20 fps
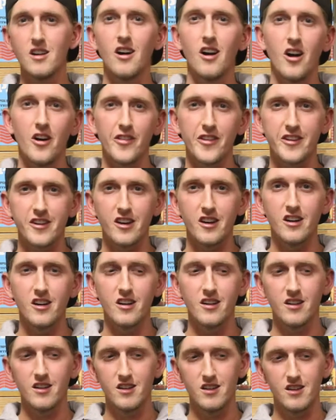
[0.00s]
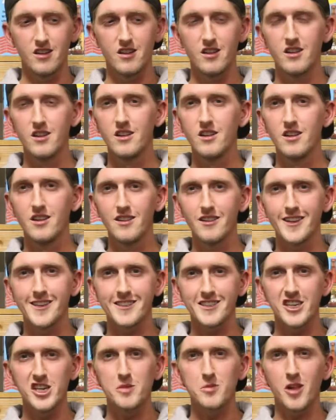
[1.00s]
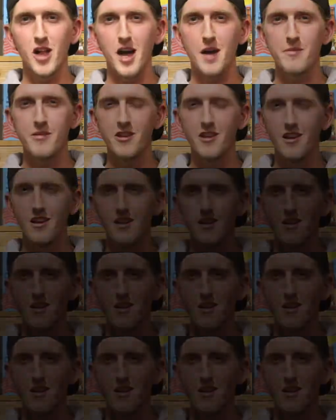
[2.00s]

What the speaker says: on the tongue. Let's keep climbing.